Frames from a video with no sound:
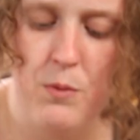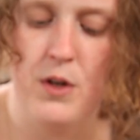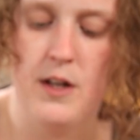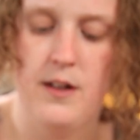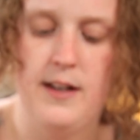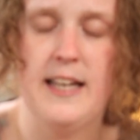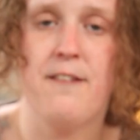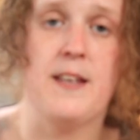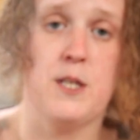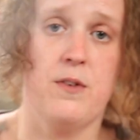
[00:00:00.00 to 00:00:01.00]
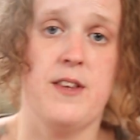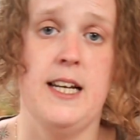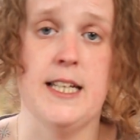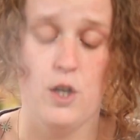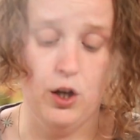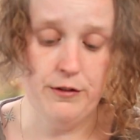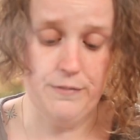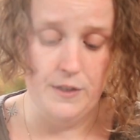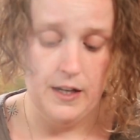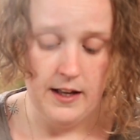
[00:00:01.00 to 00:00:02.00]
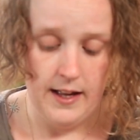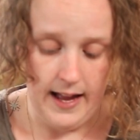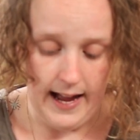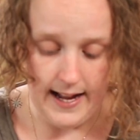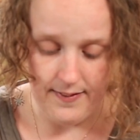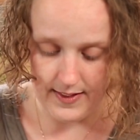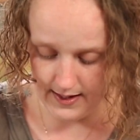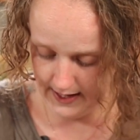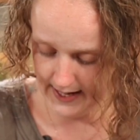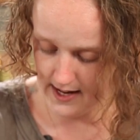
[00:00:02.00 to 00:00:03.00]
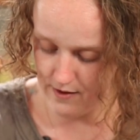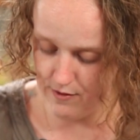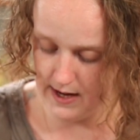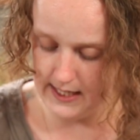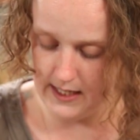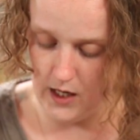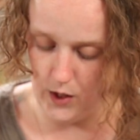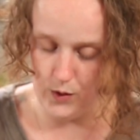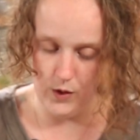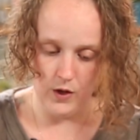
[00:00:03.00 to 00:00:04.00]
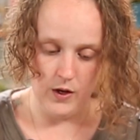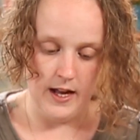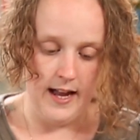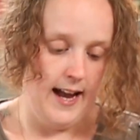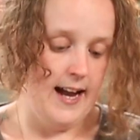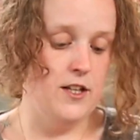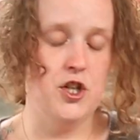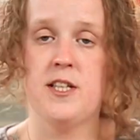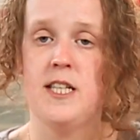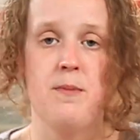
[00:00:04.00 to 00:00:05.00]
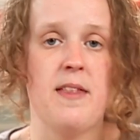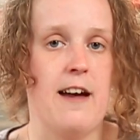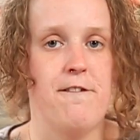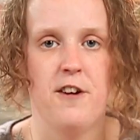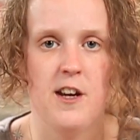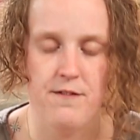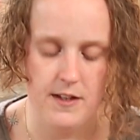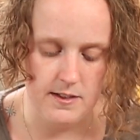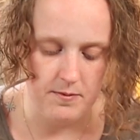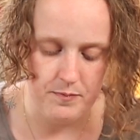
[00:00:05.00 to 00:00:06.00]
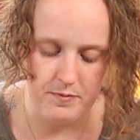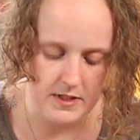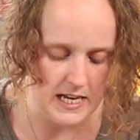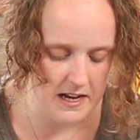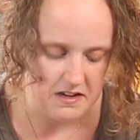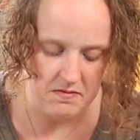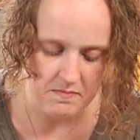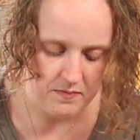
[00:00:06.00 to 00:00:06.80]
want to leave this with the lid off and the heat really low and just simmer that for another 10,